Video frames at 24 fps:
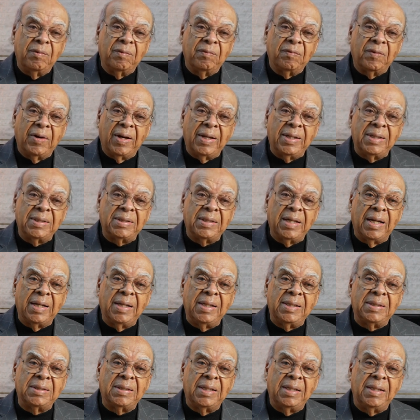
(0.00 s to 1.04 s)
Friday,
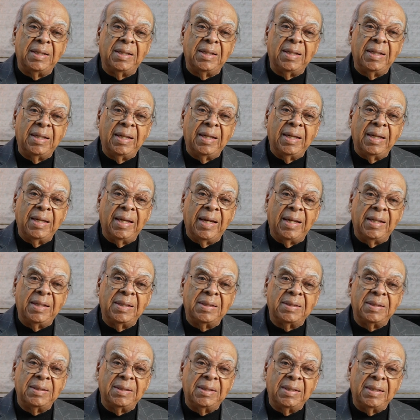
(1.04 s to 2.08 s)
Saturday, and Sunday at
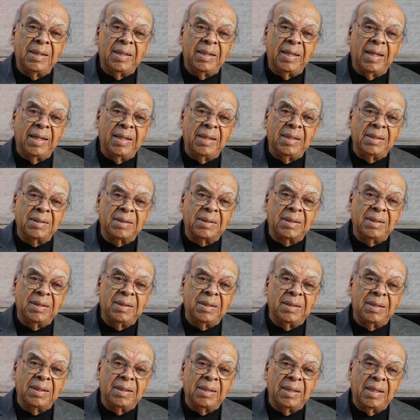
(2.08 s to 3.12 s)
his at his, his
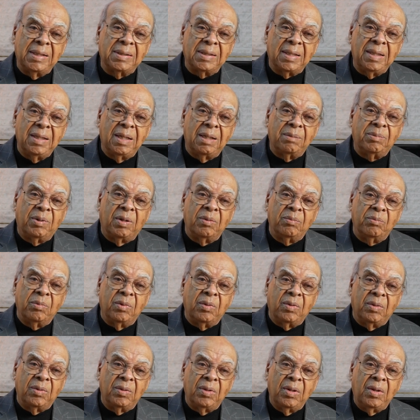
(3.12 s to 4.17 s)
club, his club on,
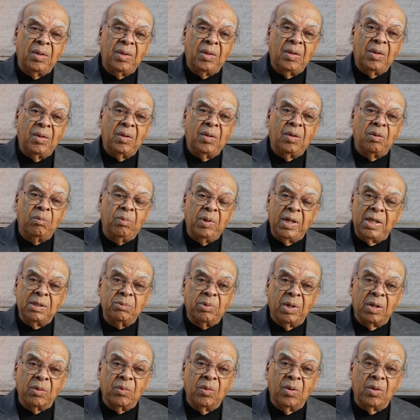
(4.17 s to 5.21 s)
on on
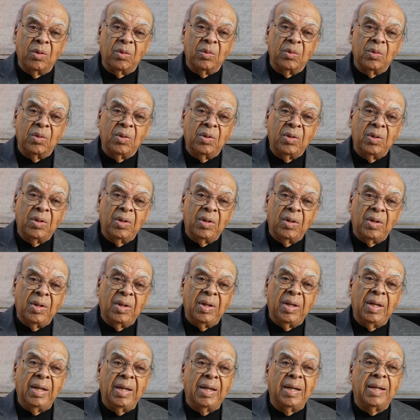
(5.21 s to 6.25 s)
Bladensburg Road. Okay.
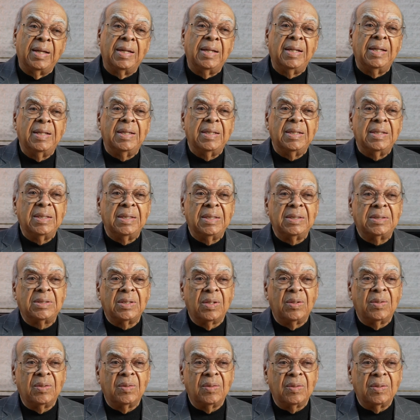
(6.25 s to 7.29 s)
Yeah.
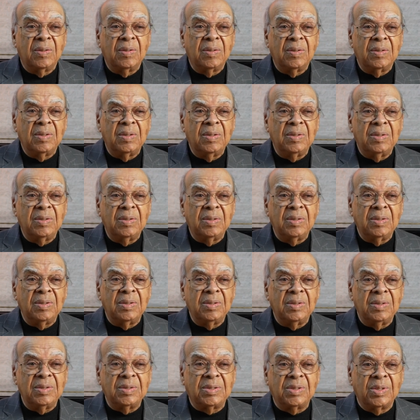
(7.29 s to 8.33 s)
So
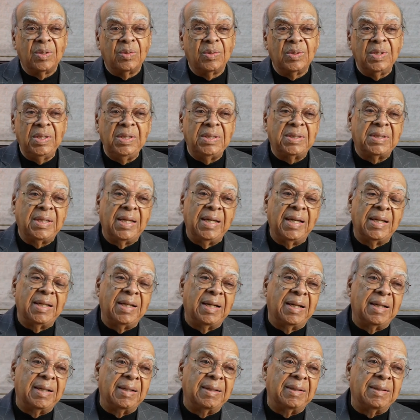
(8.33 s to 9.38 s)
so he said
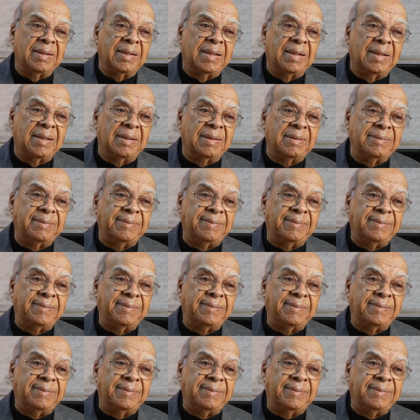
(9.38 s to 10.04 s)
uh, uh,